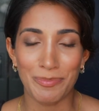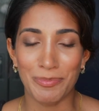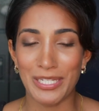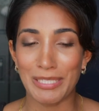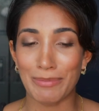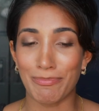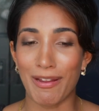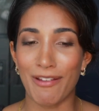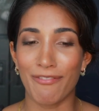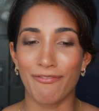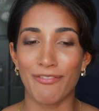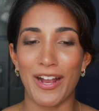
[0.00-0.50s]
but it's
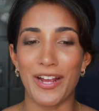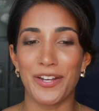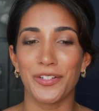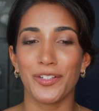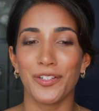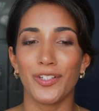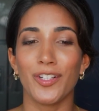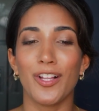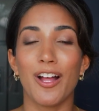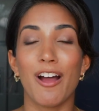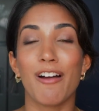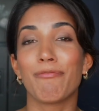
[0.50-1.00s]
my
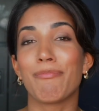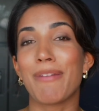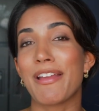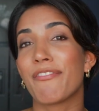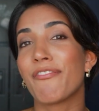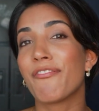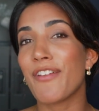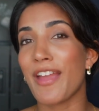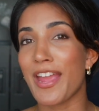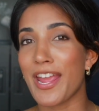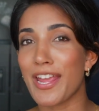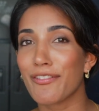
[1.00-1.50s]
final of my
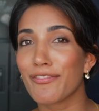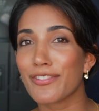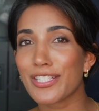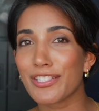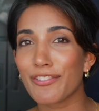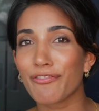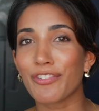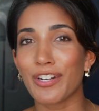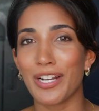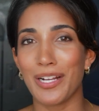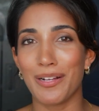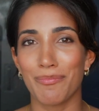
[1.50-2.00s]
faves
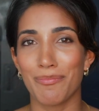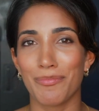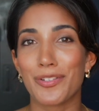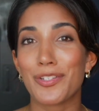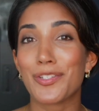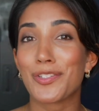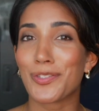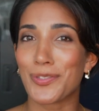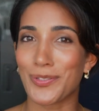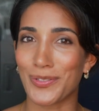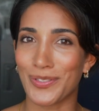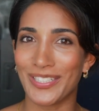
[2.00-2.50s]
from
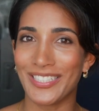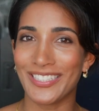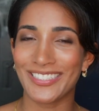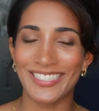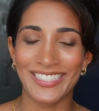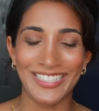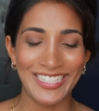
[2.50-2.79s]
Surratt.